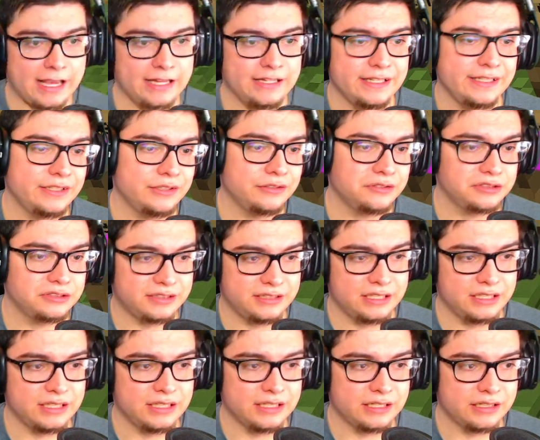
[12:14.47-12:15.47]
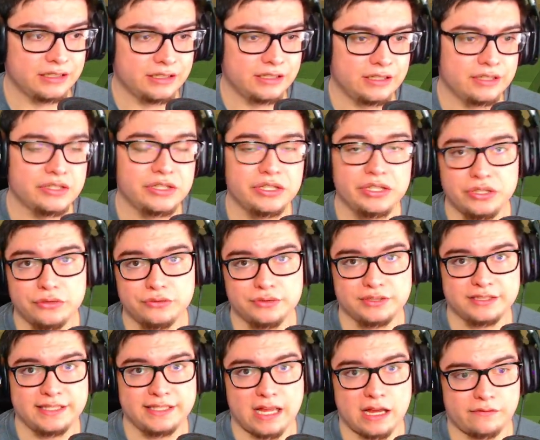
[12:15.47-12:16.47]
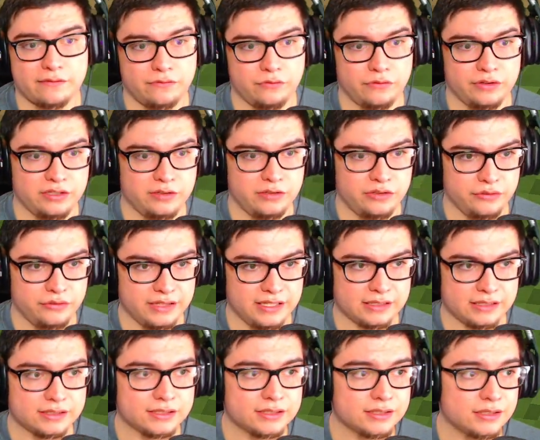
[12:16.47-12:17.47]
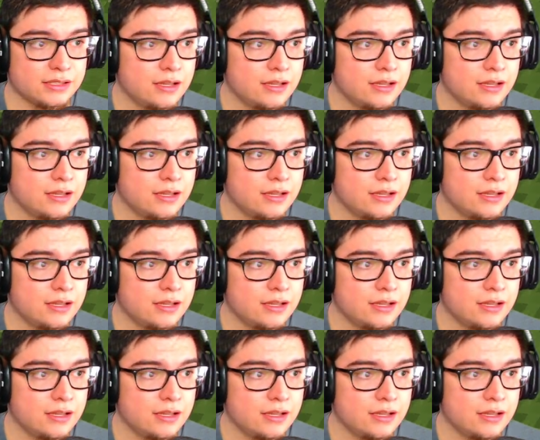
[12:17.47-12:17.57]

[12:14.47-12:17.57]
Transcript: had to use the U staff for it to do this.